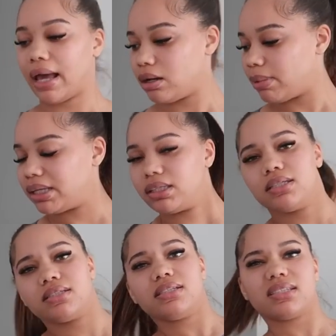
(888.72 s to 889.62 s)
got on my
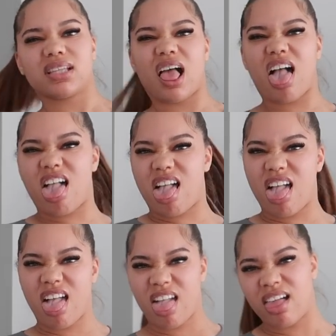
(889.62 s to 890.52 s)
Yeezys
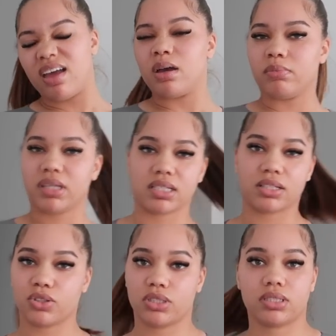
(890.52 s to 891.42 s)
because
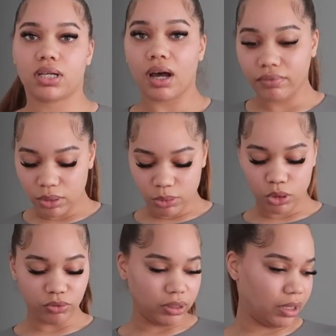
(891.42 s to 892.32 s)
they're just
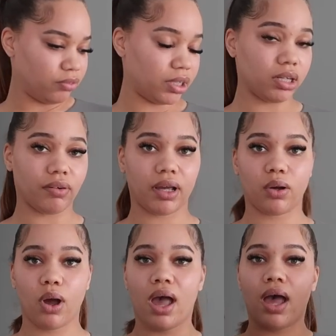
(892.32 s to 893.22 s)
comfortable for like running
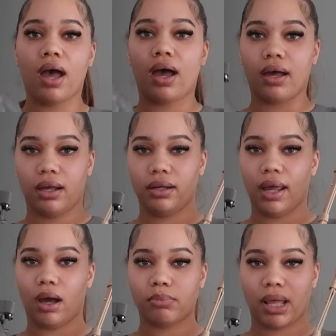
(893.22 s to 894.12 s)
around
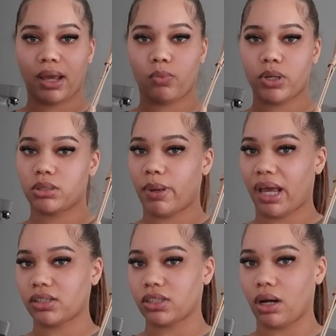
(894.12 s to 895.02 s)
now I'm like, which
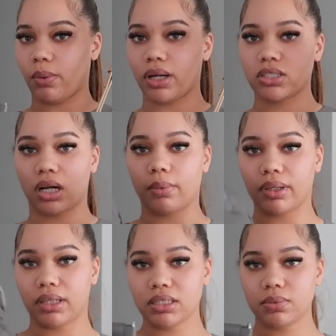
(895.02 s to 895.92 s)
bag should I wear? Should I
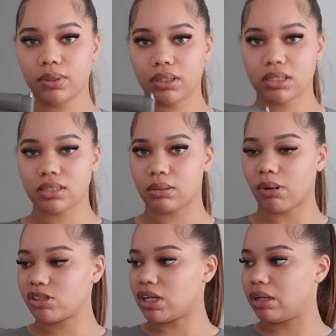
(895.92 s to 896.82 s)
wear this one? This is a
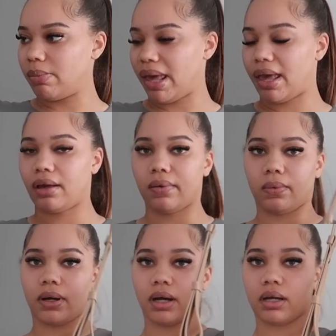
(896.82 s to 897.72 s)
Margiela bag
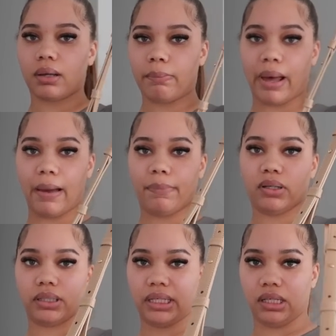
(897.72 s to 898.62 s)
or my
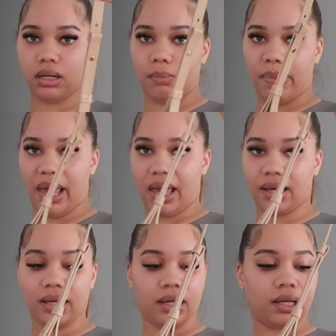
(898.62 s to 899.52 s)
Polène bag
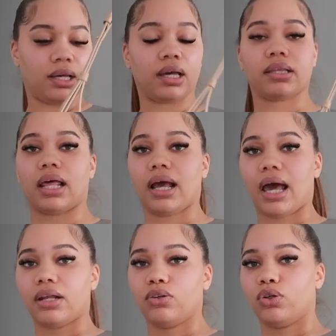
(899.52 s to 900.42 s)
that I
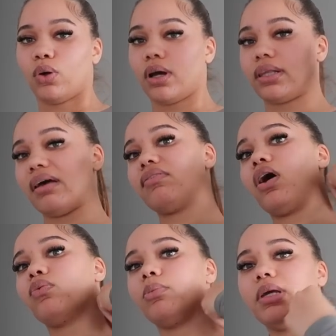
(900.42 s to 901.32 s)
got in New York. That
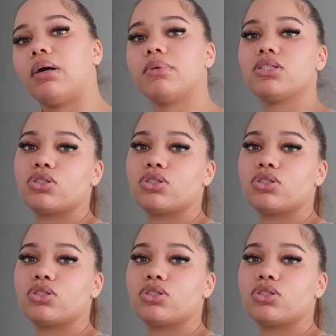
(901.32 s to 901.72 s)
vlog will be coming